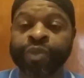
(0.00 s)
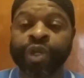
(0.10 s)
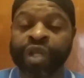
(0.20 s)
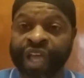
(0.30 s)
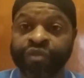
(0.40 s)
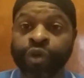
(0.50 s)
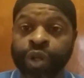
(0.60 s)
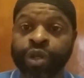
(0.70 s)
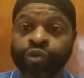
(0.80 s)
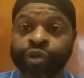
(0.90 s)
uh, not for a
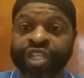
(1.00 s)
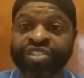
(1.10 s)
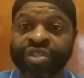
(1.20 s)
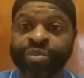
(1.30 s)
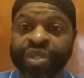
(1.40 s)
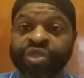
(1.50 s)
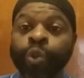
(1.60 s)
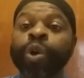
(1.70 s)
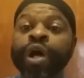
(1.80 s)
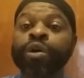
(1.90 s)
good reason, but the
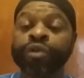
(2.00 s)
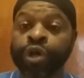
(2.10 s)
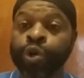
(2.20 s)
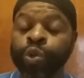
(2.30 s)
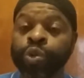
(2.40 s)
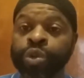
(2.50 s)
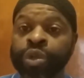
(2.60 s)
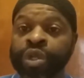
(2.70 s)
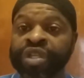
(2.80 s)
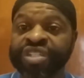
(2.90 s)
well known
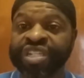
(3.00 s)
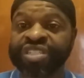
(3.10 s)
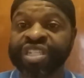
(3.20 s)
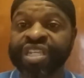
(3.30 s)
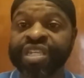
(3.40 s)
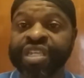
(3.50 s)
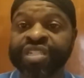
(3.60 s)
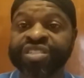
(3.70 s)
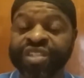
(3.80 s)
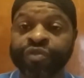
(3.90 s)
Tuskegee
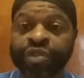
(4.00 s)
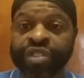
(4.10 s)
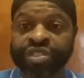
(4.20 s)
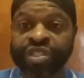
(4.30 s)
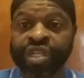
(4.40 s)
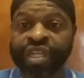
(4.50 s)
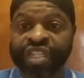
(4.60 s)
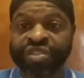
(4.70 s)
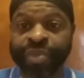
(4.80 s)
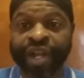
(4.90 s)
syphilis
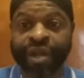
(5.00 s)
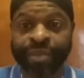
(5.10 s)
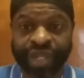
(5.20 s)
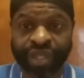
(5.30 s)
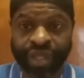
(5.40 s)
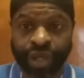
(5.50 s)
experiment.